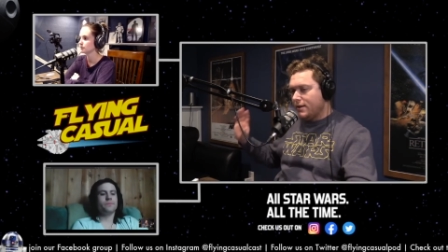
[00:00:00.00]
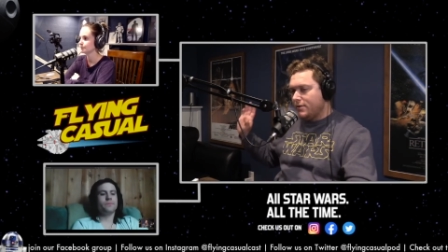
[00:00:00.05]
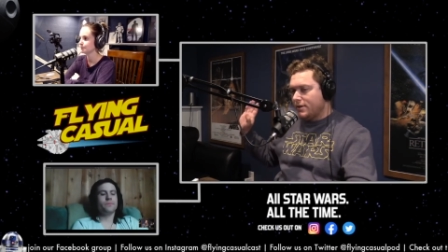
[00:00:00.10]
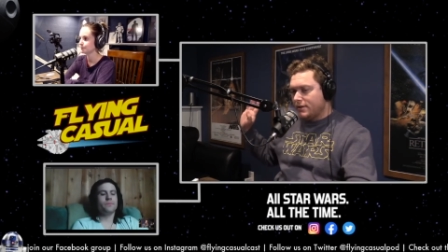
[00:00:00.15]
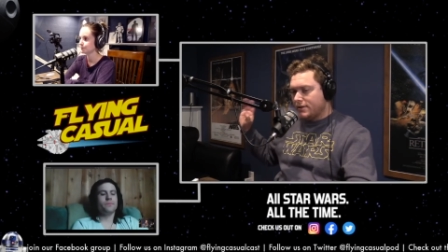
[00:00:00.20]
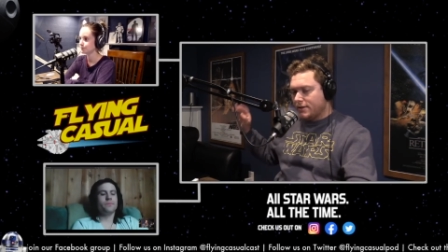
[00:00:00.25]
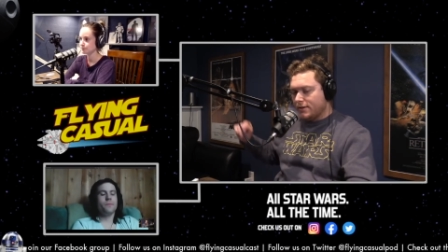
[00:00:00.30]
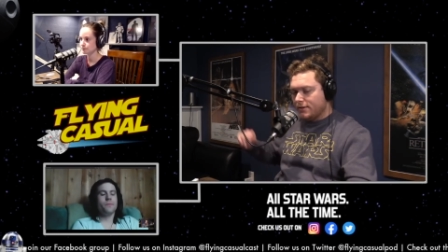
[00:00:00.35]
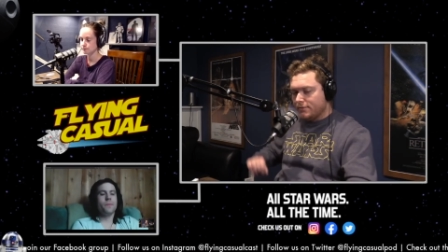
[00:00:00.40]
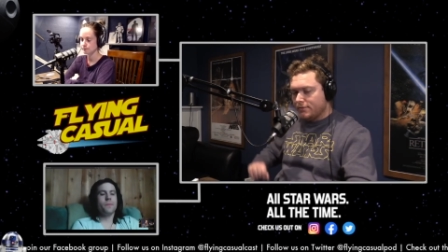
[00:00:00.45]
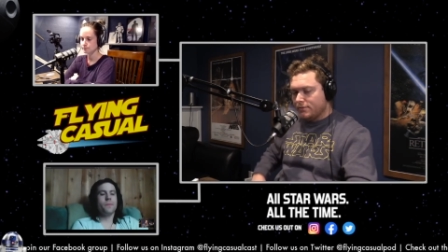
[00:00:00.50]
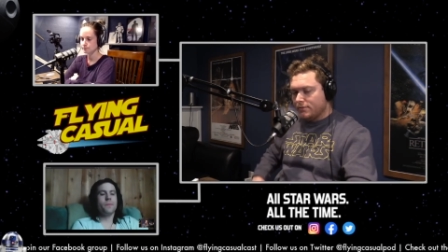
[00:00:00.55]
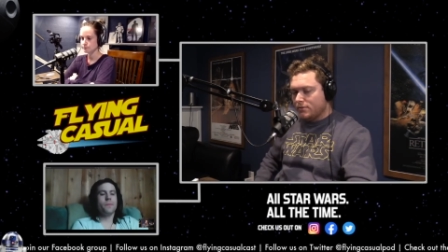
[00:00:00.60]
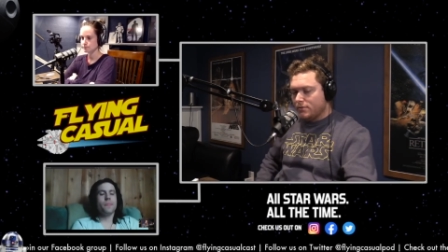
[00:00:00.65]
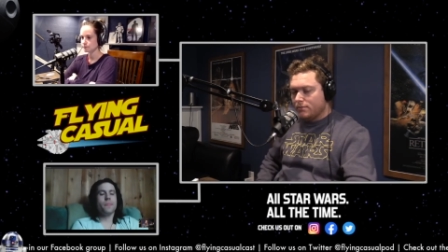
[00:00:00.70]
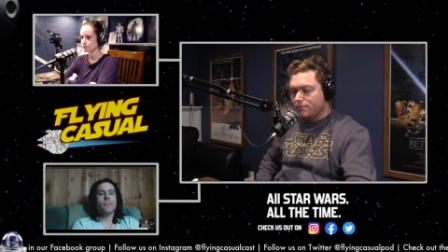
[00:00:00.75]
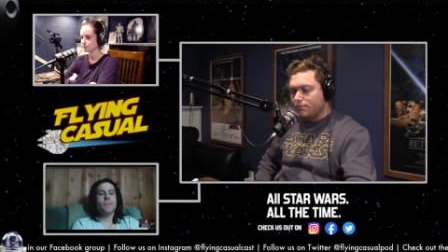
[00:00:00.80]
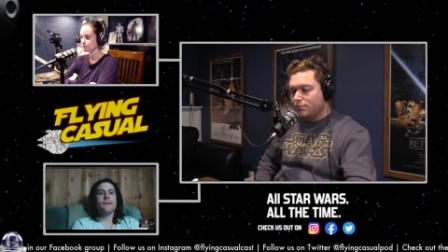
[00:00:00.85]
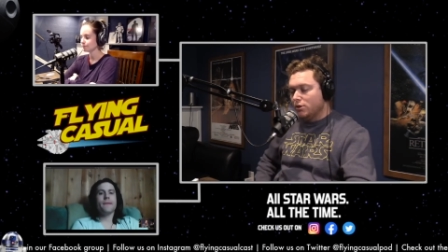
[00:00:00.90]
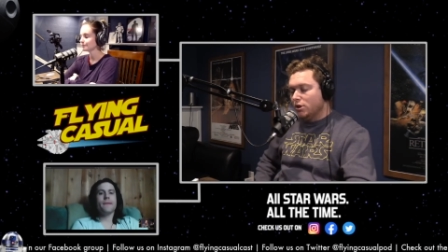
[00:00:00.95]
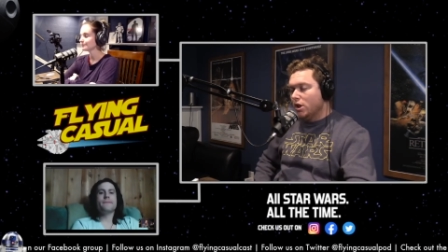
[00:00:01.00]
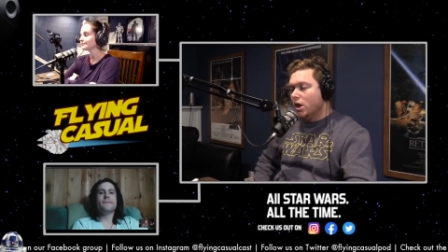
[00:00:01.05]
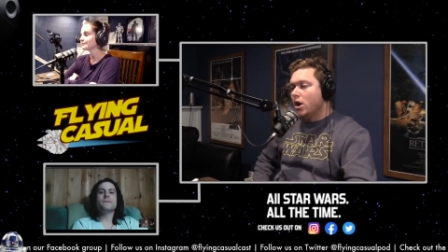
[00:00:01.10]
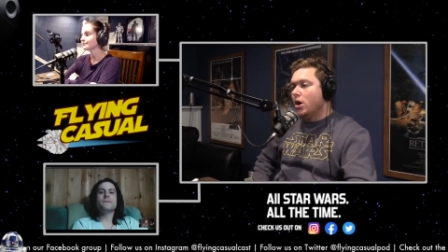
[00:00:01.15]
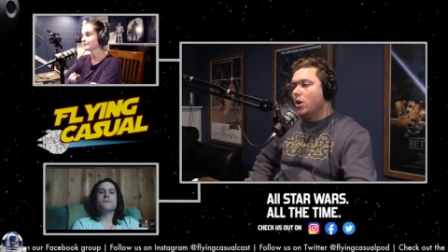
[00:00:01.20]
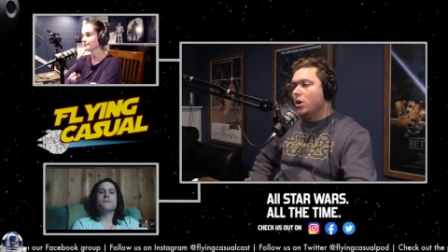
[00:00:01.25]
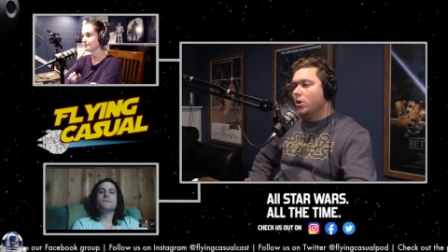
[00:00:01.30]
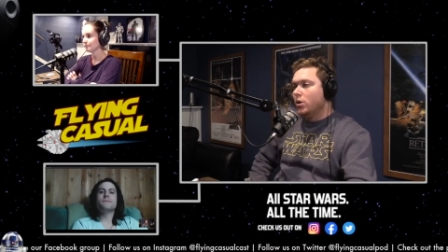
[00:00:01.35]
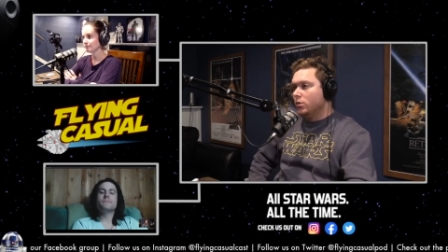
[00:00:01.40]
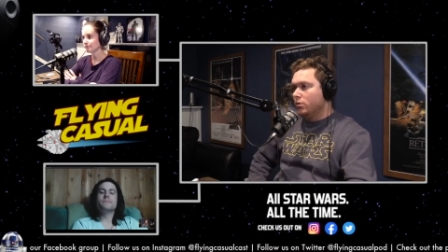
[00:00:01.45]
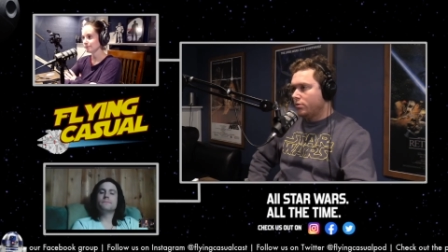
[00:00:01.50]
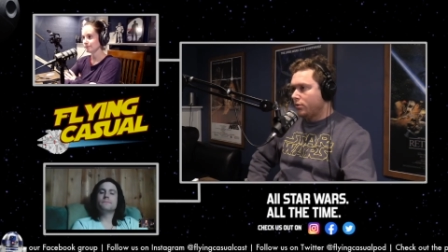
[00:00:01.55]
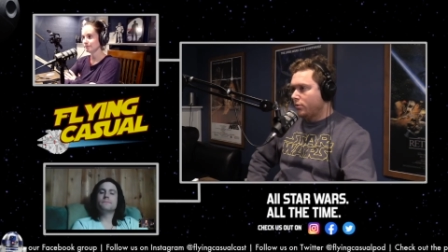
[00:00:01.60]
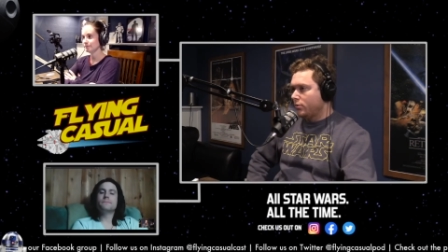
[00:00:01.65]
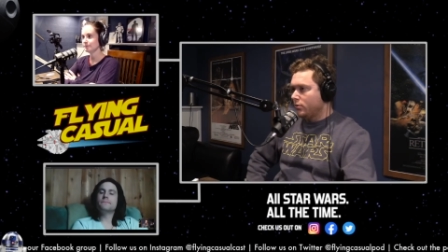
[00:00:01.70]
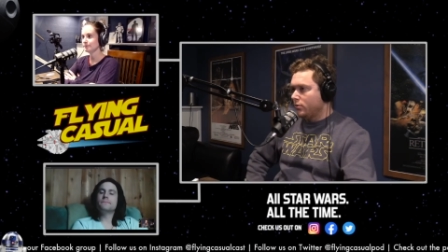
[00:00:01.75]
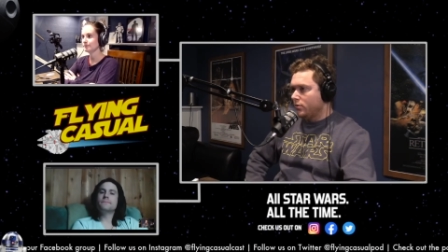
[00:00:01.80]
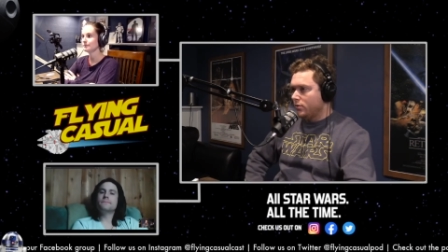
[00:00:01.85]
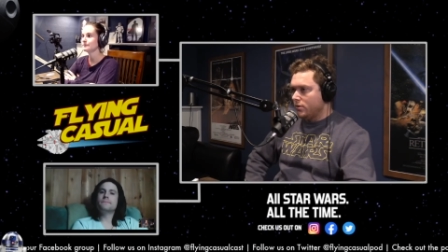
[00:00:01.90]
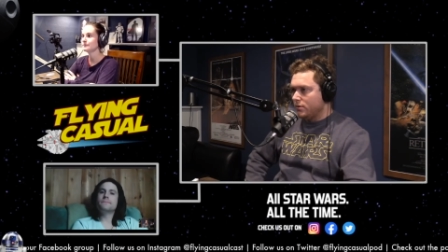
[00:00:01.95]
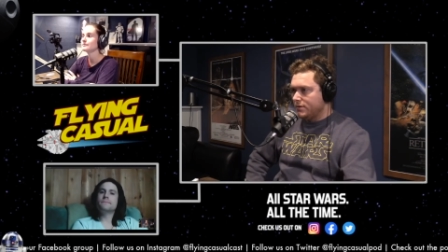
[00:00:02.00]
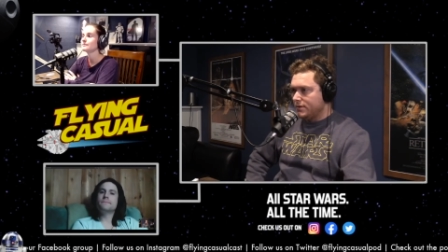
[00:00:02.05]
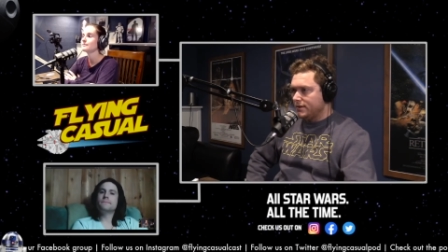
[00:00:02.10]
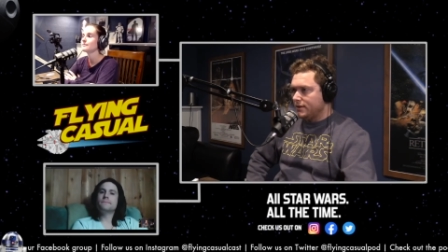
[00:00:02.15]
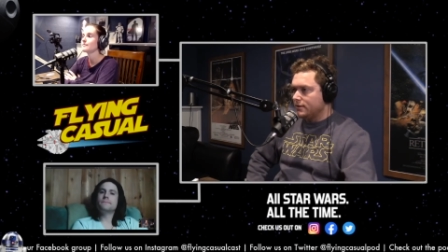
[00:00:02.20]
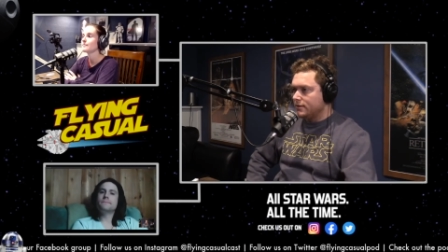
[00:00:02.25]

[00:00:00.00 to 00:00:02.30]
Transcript: I have to blow through those 6